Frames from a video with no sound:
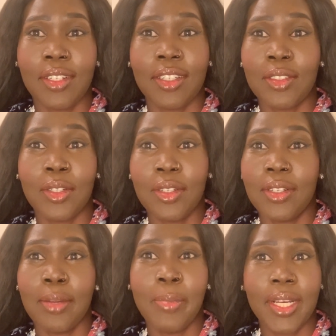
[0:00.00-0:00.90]
turn the
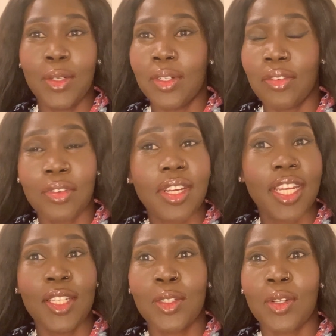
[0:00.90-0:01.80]
bell
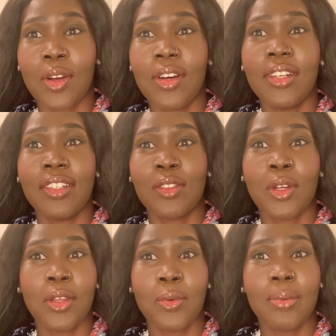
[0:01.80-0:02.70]
notification on so
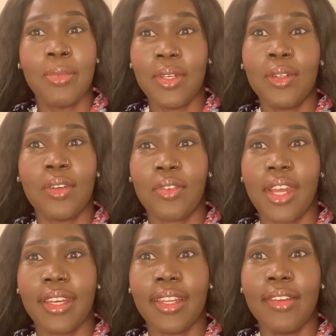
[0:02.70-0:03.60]
you will be
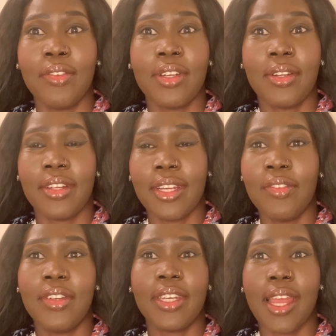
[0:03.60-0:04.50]
notified
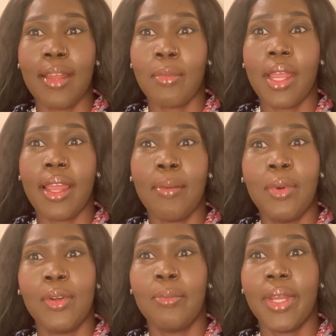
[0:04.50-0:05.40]
every time I
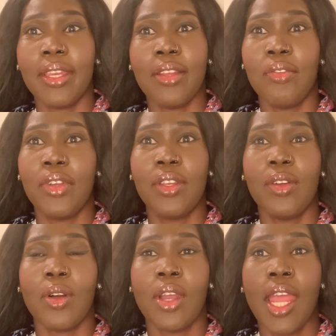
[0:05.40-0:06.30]
upload my new video.
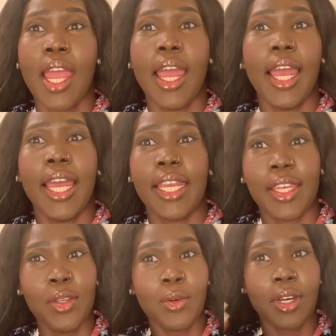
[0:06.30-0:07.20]
And
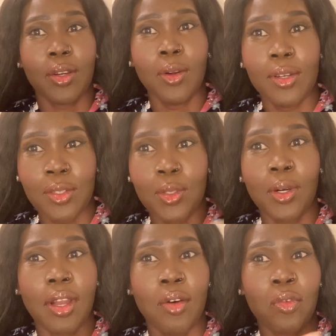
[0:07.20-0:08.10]
you can also
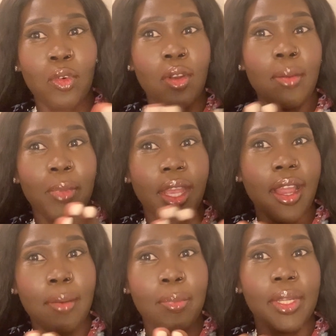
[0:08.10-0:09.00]
follow me
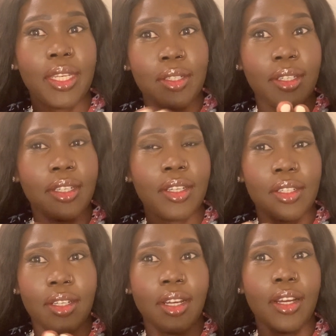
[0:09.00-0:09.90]
up in
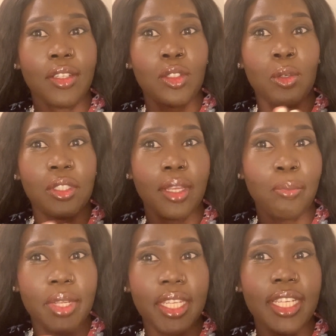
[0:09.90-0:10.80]
social
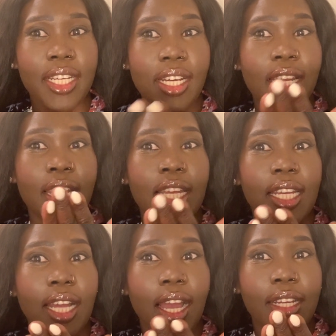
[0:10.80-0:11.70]
media
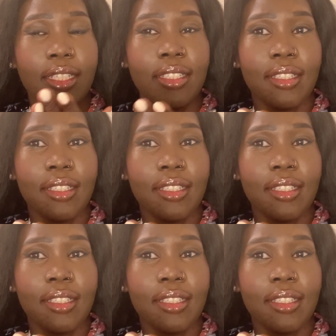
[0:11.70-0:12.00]
at